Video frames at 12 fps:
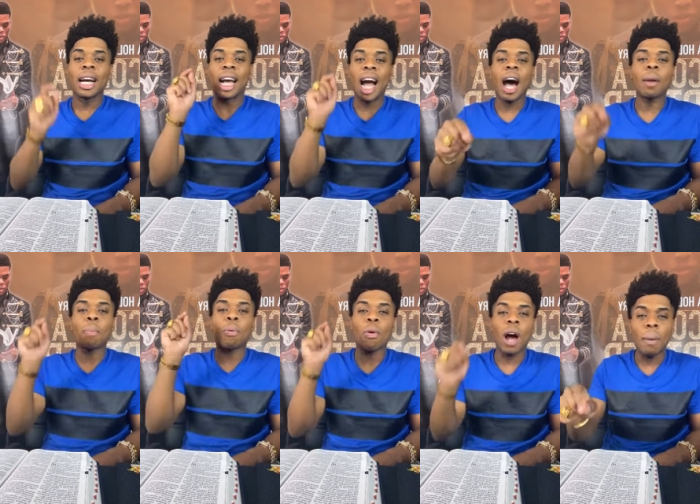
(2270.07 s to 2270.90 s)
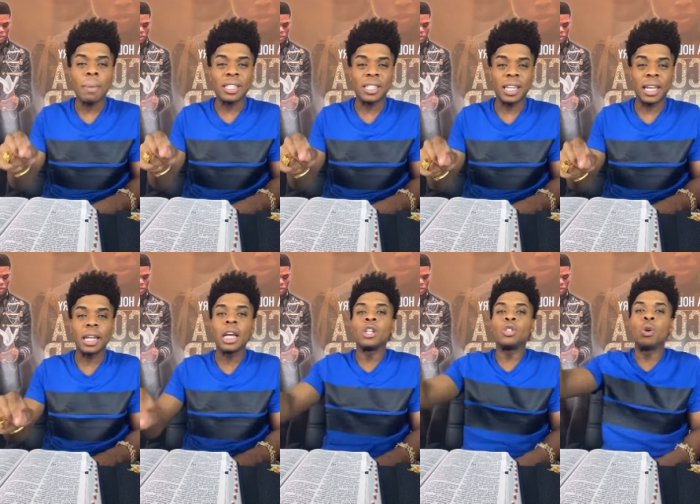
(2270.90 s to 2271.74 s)
God promised
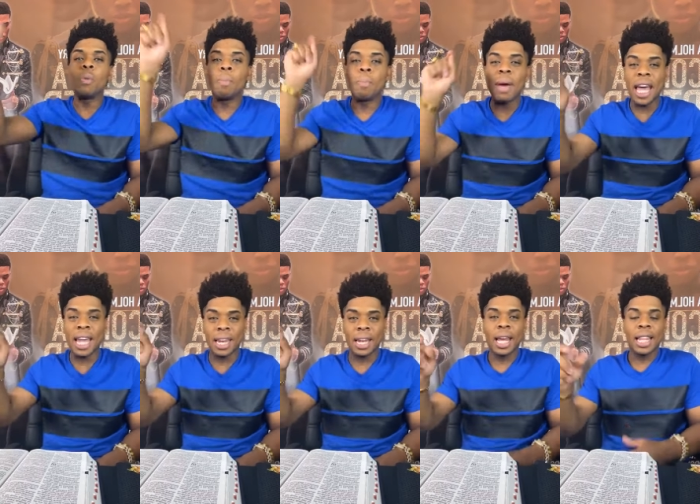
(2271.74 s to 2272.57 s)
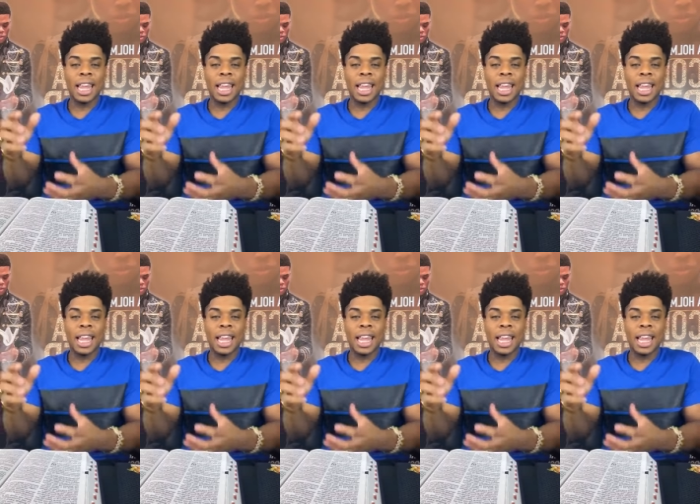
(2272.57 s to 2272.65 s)
it to men